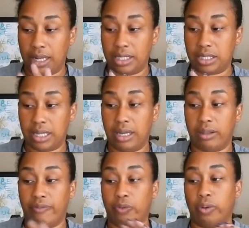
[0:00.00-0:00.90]
in
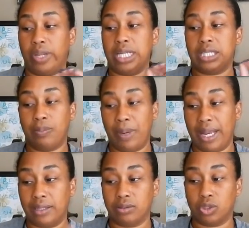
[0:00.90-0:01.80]
together for the
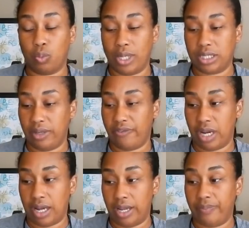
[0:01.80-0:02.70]
spend
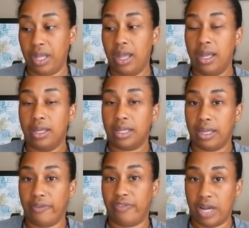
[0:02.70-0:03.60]
$25,
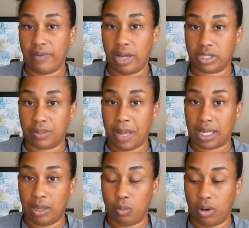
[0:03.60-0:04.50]
get $5
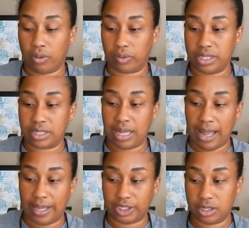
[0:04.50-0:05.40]
back in Walgreens
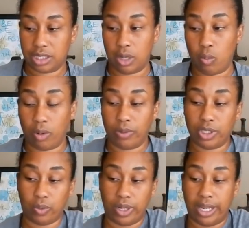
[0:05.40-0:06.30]
cash. So what
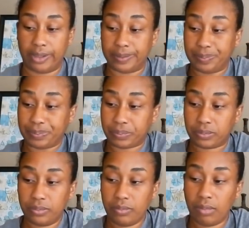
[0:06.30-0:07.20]
we're doing here,
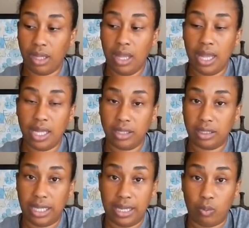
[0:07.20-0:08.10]

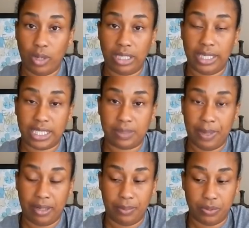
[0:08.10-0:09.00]
the weekly
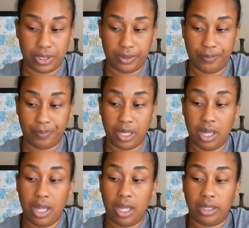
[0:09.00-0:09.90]
spend booster,
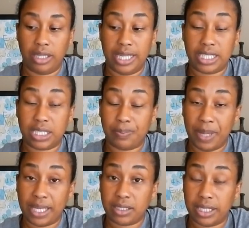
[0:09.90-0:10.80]
the
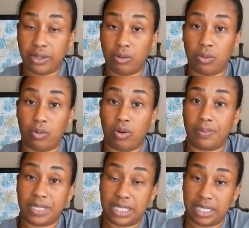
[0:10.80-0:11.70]
spend deal
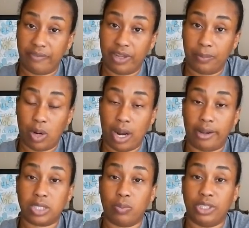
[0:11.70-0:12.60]
on Pacific
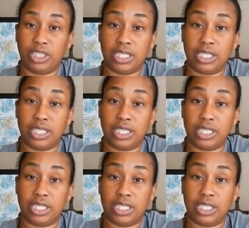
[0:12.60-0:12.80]
products, which